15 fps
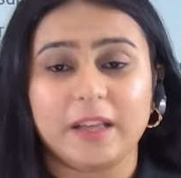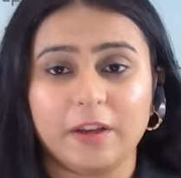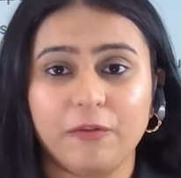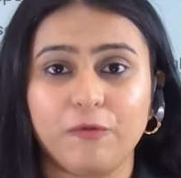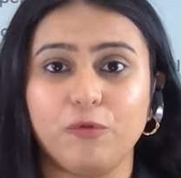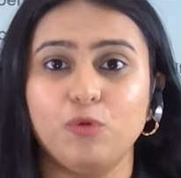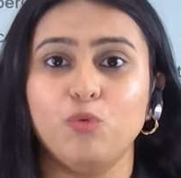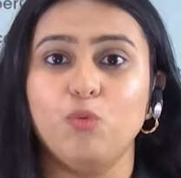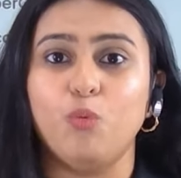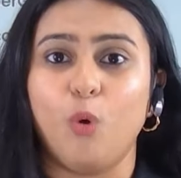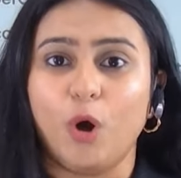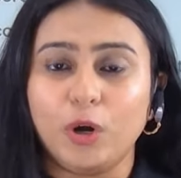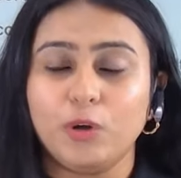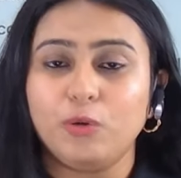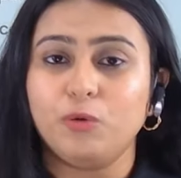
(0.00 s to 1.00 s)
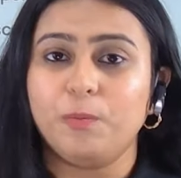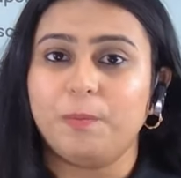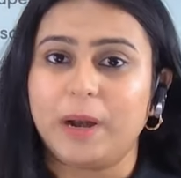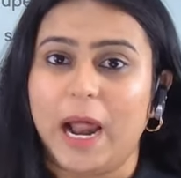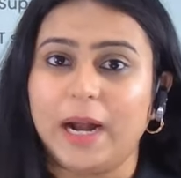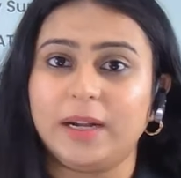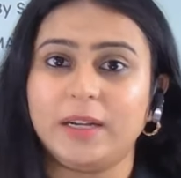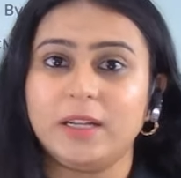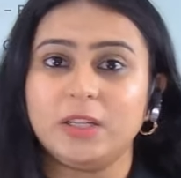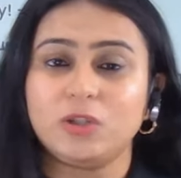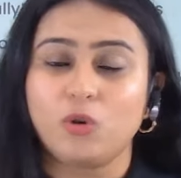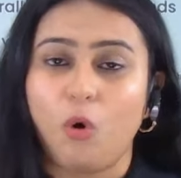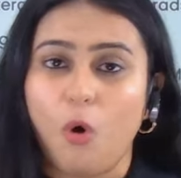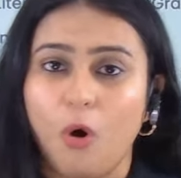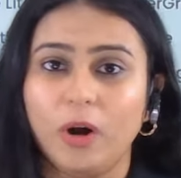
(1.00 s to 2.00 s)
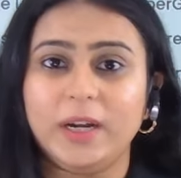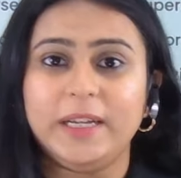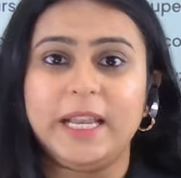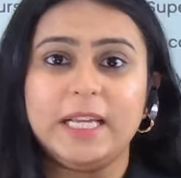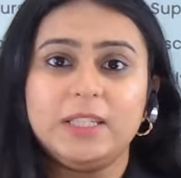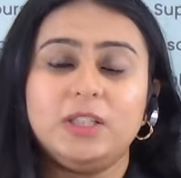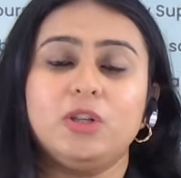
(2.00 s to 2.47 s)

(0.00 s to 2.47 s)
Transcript: if you want to practice or test